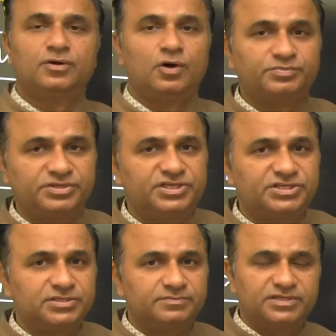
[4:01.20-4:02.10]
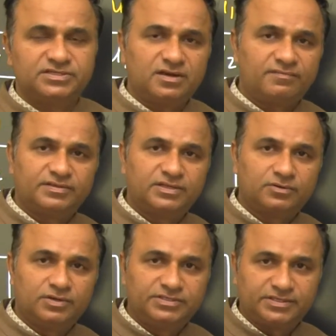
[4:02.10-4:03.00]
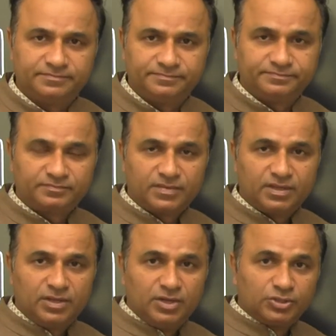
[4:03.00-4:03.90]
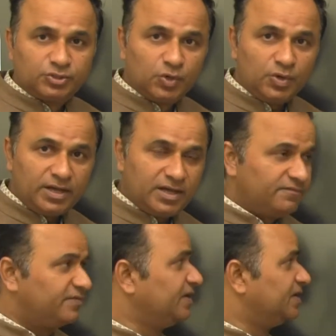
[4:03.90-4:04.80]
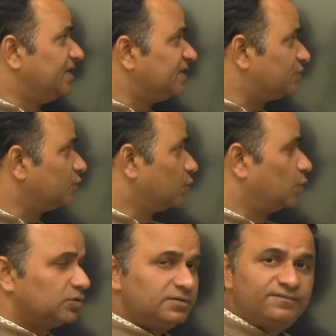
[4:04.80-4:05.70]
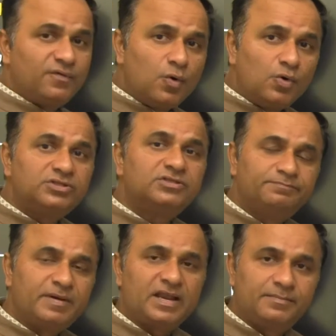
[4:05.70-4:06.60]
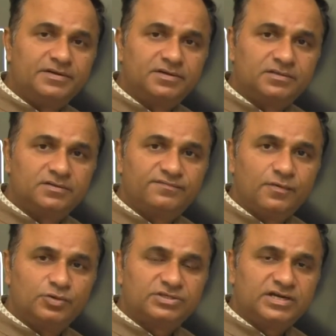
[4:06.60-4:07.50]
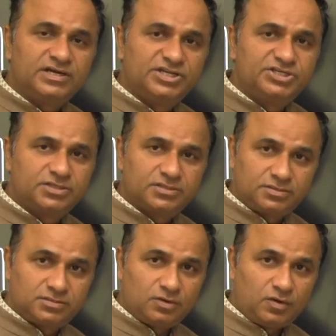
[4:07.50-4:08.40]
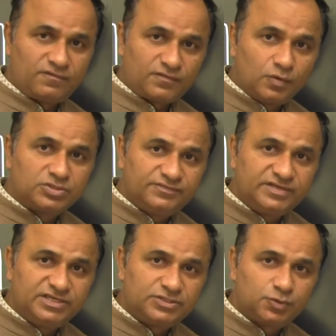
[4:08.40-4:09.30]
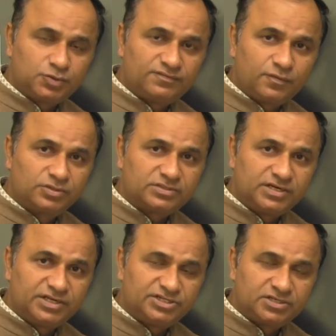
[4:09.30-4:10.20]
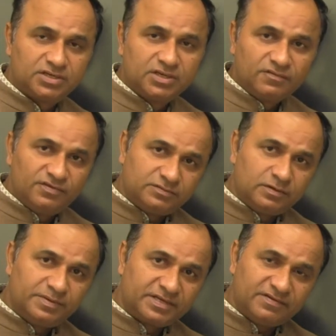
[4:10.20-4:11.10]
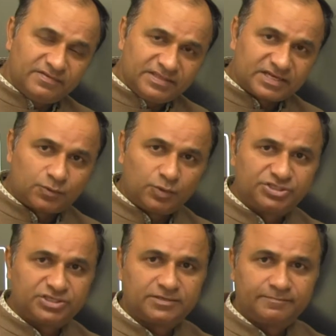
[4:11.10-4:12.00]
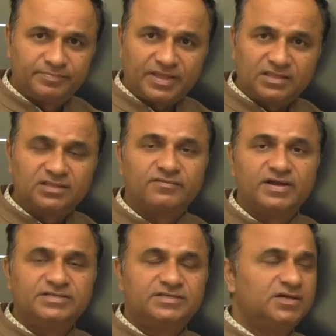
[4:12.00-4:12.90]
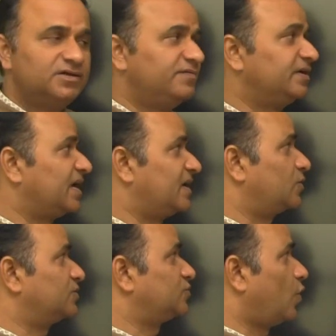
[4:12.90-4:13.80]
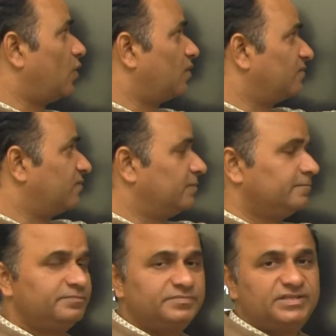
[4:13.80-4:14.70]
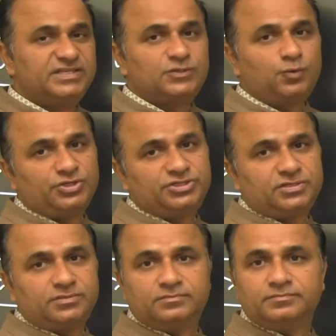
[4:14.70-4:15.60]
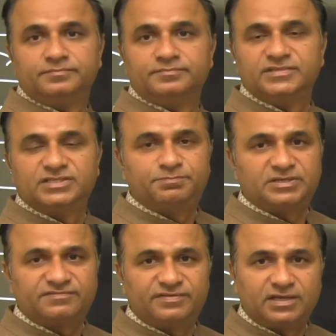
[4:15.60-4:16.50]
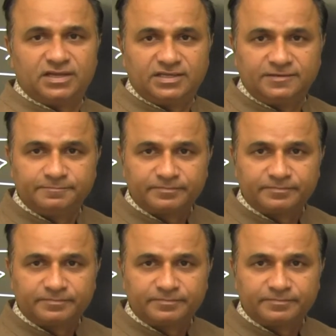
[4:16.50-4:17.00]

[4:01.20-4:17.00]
of the system just after the collision. So we need to know the fourth parameter, the fourth condition. Of course, we need to know the fourth condition which will be given the question. Otherwise, we cannot solve this question specifically.